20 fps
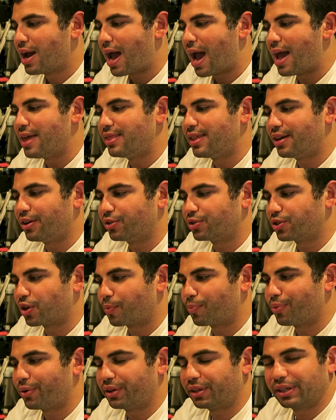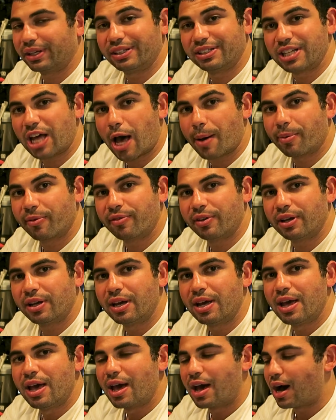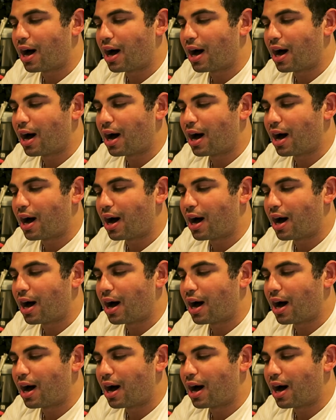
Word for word: and then it'll start printing on top of it.